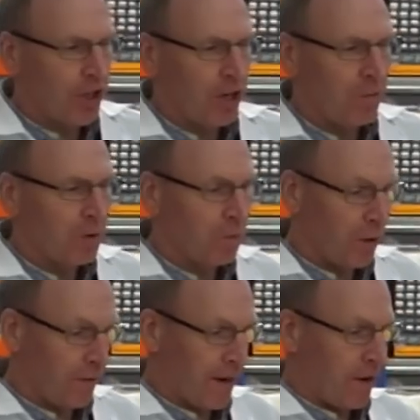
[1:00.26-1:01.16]
here with
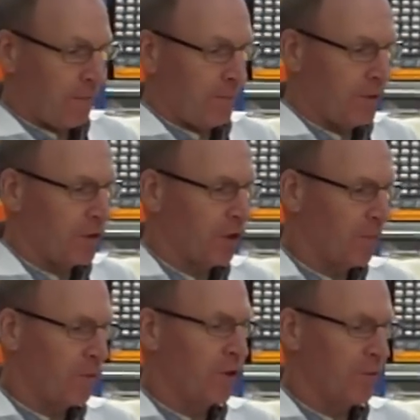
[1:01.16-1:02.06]
one of our
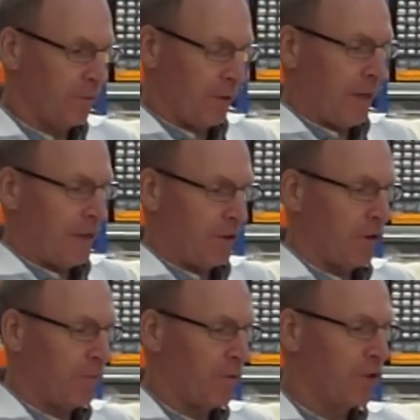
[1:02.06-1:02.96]
circuit, board, uh,
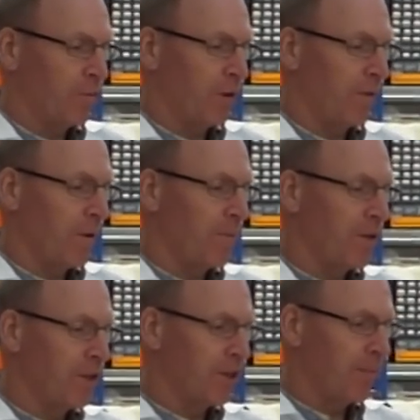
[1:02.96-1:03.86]
circuit boards, one of our
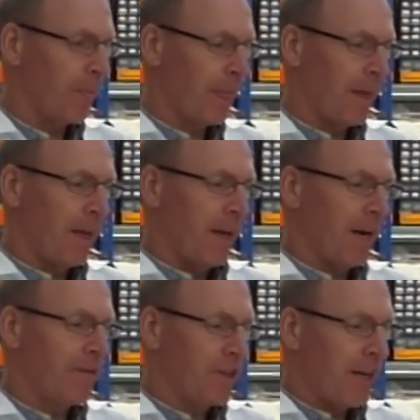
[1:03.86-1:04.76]
repeaters.
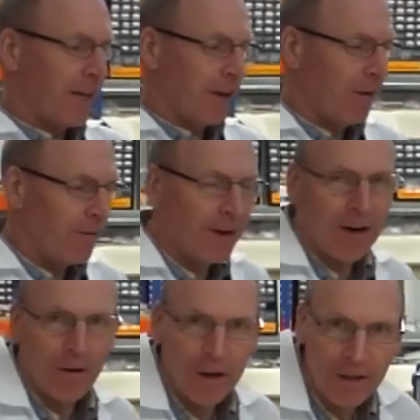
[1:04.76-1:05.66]
I've taken off
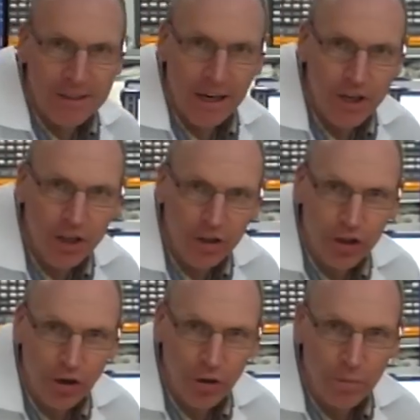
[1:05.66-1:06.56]
our oscillation
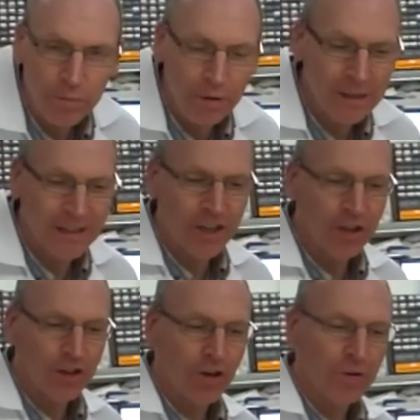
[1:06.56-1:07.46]
control.
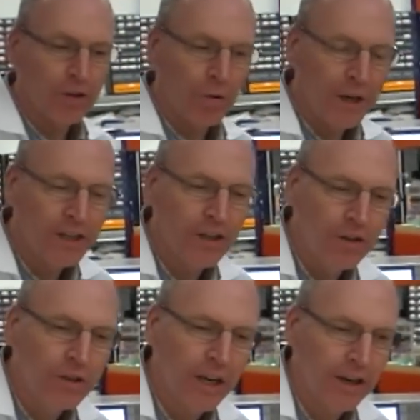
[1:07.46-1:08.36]
Oscillation control is quite a
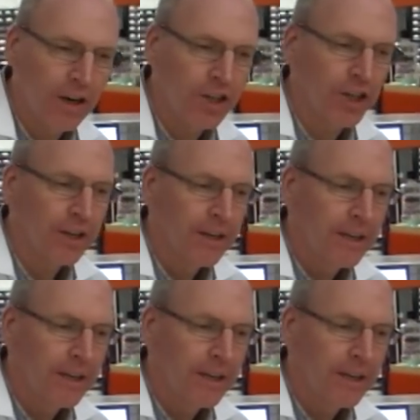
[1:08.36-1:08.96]
new technology,